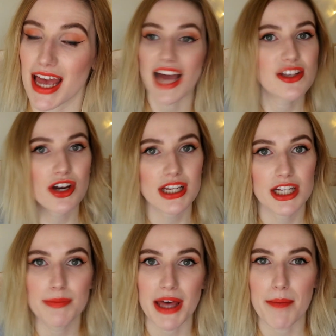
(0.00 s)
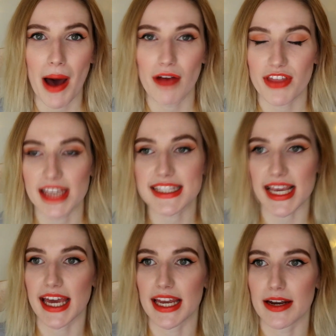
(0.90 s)
I talk a little bit about this
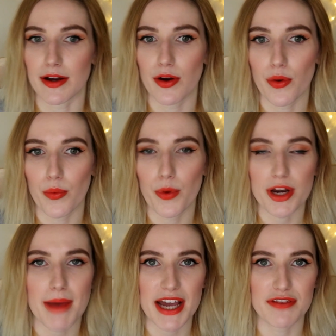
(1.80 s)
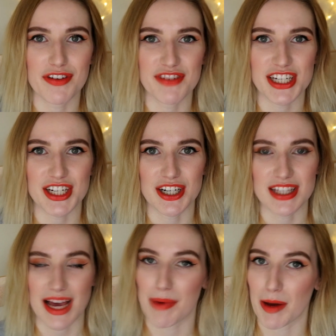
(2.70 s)
in one of my other
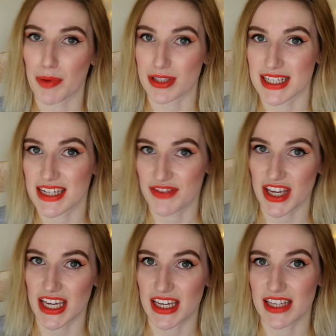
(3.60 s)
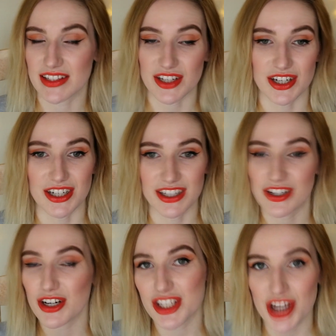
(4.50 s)
videos about positivity, so
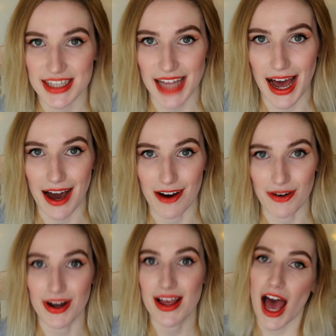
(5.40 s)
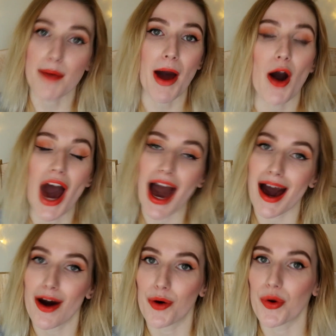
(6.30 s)
go and check that out, about
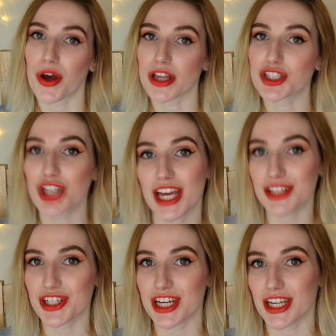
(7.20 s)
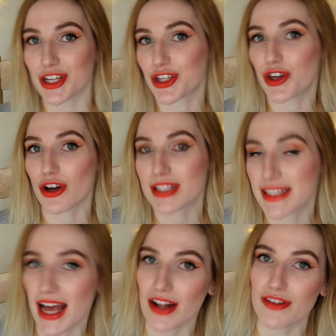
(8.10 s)
how changing
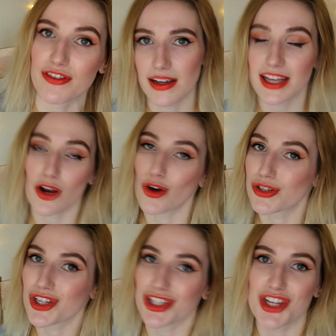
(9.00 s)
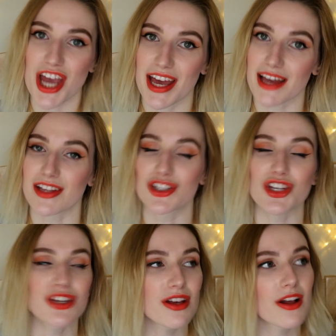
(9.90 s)
yourself can also change